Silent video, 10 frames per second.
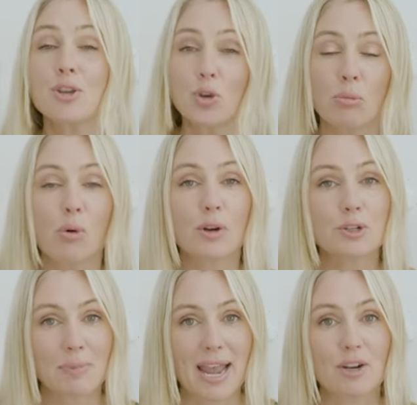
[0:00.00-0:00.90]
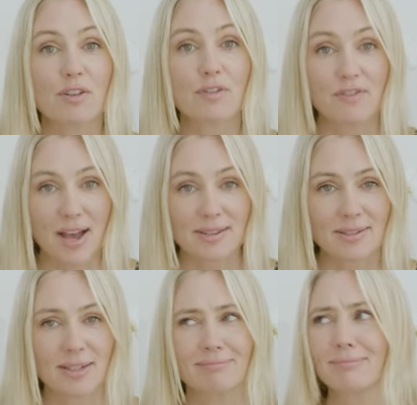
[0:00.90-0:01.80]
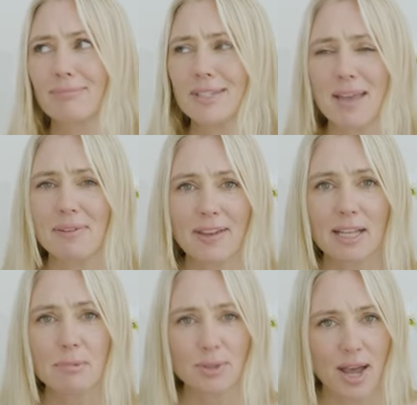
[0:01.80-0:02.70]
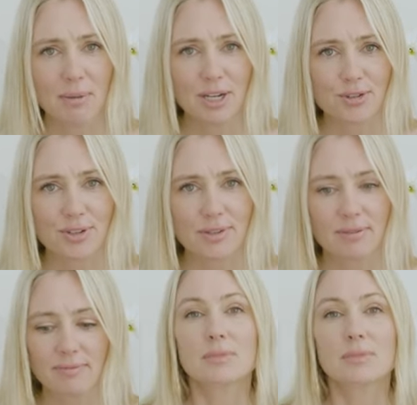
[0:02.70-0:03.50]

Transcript: your mortgage paid off faster, saving valuable time and interest.